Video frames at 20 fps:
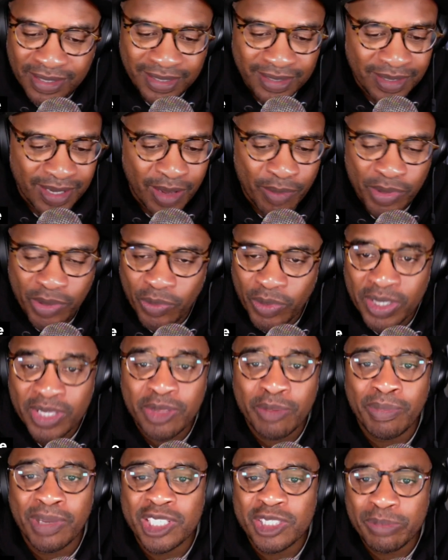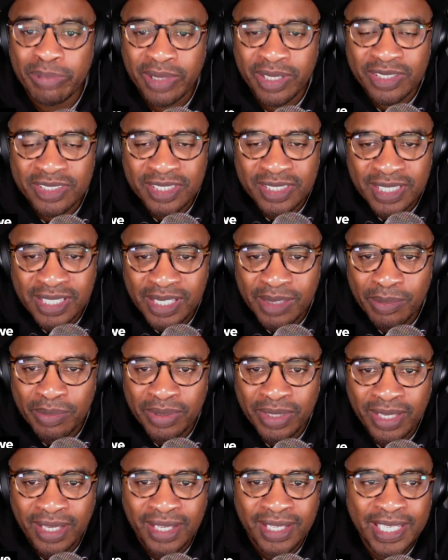I mean, one of the best players in the
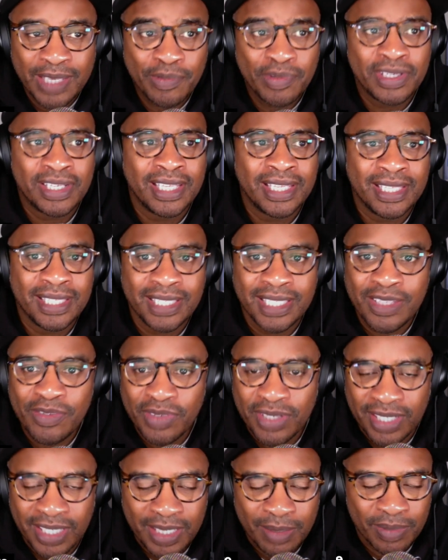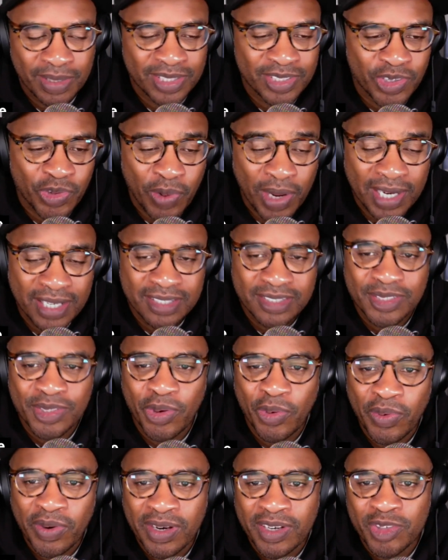NBA. Even him, as great as his
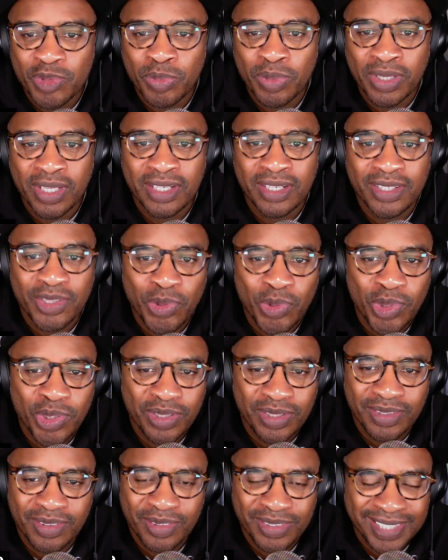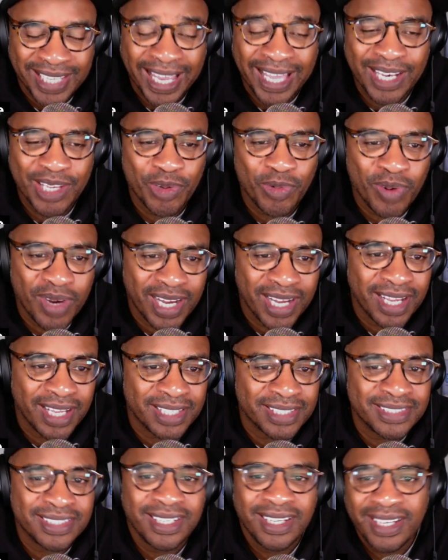career has been,
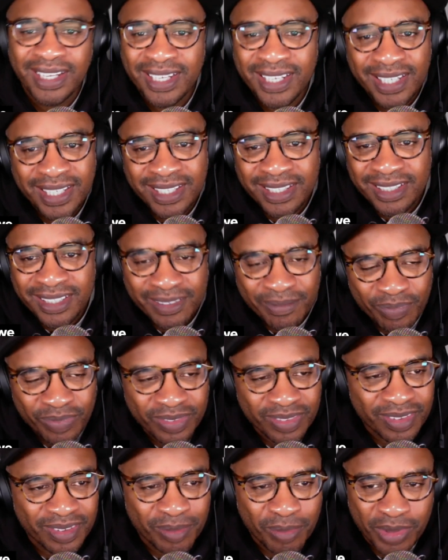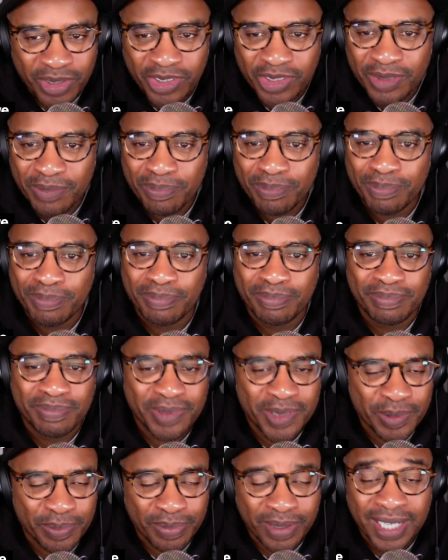talent-wise, I mean, you
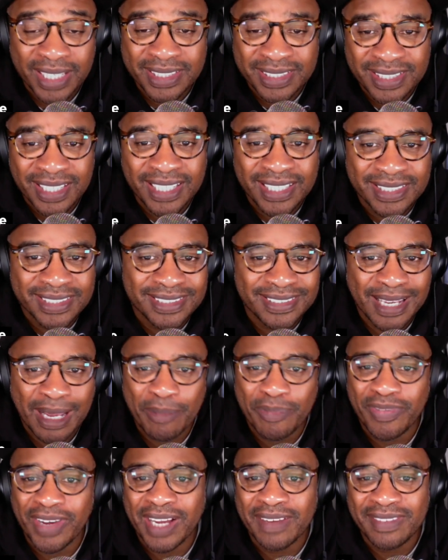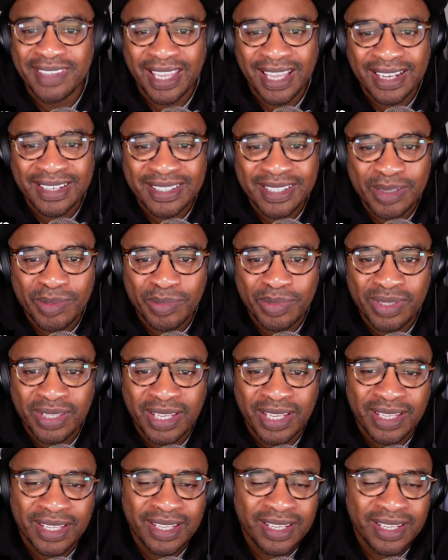could probably say he's a top 5 talent in the NBA.